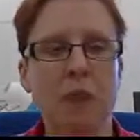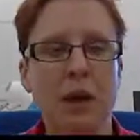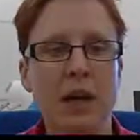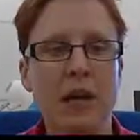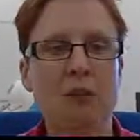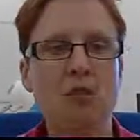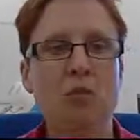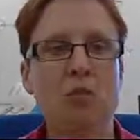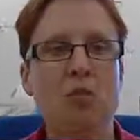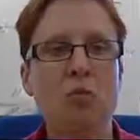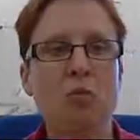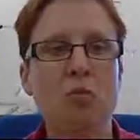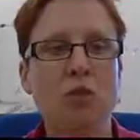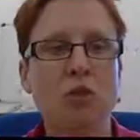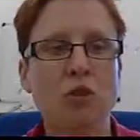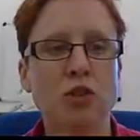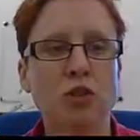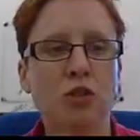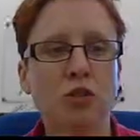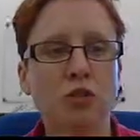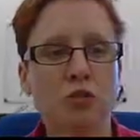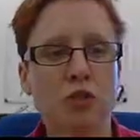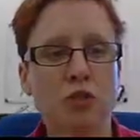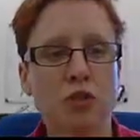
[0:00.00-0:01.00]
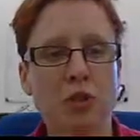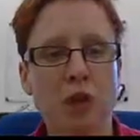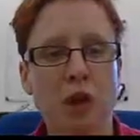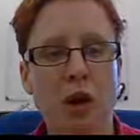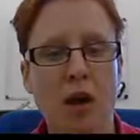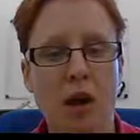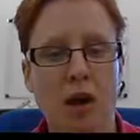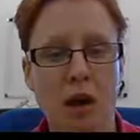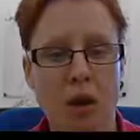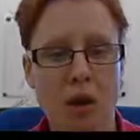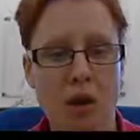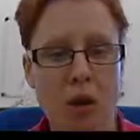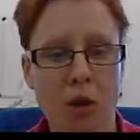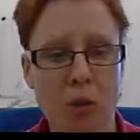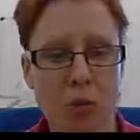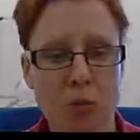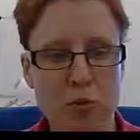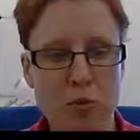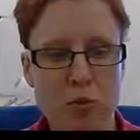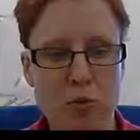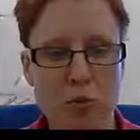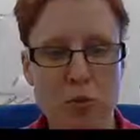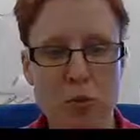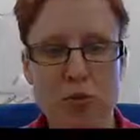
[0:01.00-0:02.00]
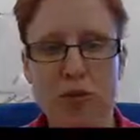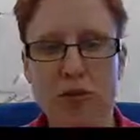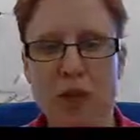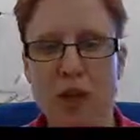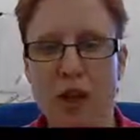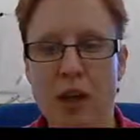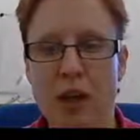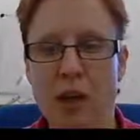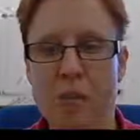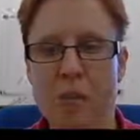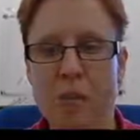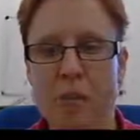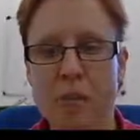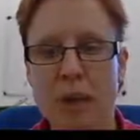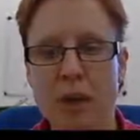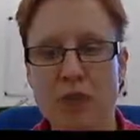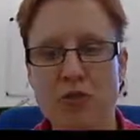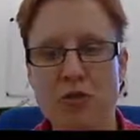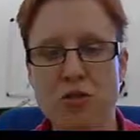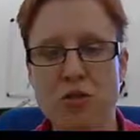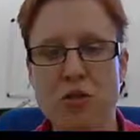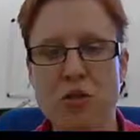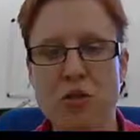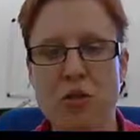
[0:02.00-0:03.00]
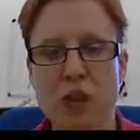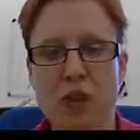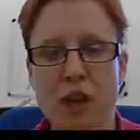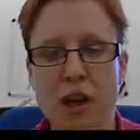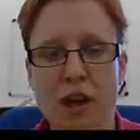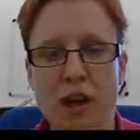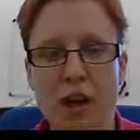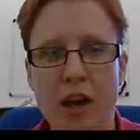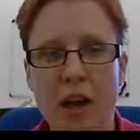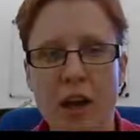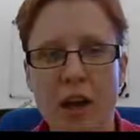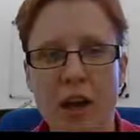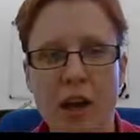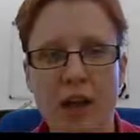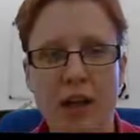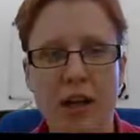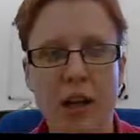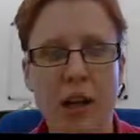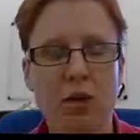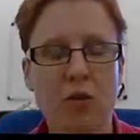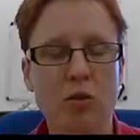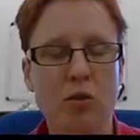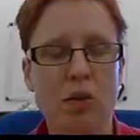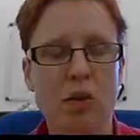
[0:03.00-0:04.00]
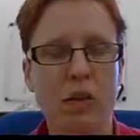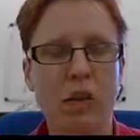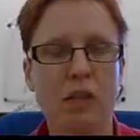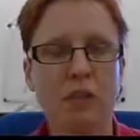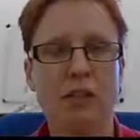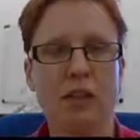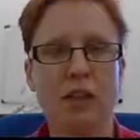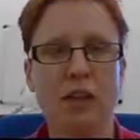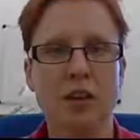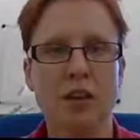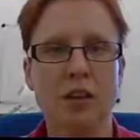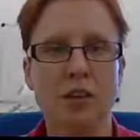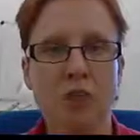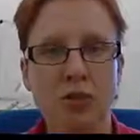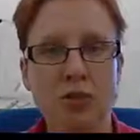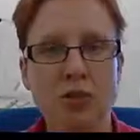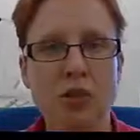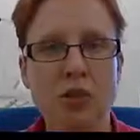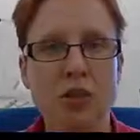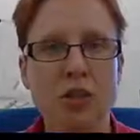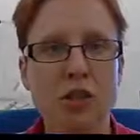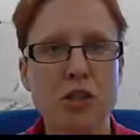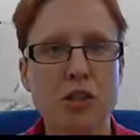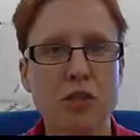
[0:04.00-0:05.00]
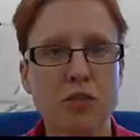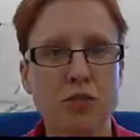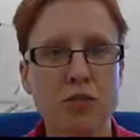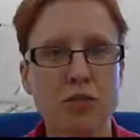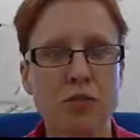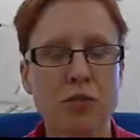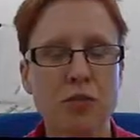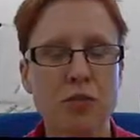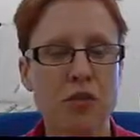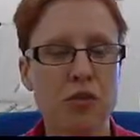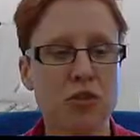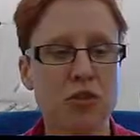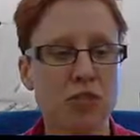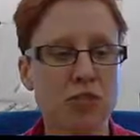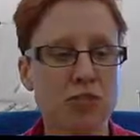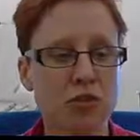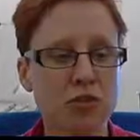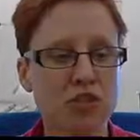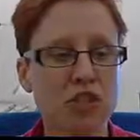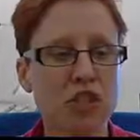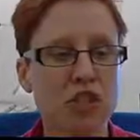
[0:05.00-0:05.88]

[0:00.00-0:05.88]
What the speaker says: based on what you've observed, measured, and calculated if there was the difference was of